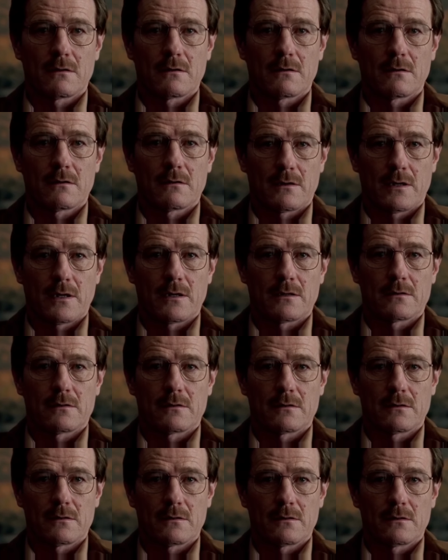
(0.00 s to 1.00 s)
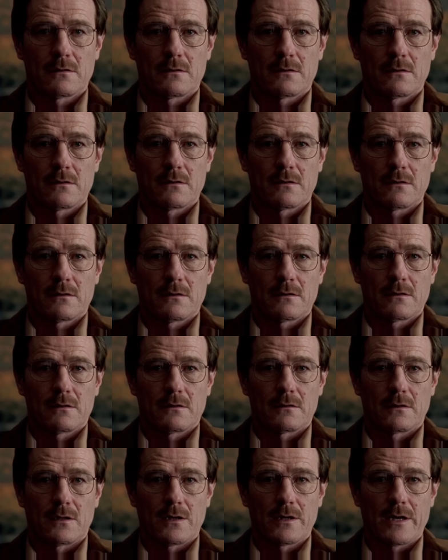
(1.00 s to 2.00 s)
But A V Club's Donna Bowman
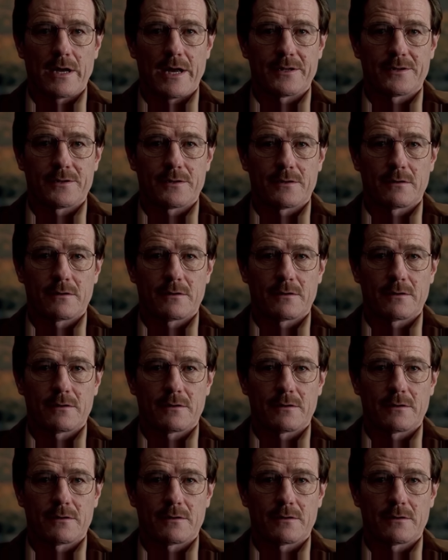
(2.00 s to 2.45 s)
points out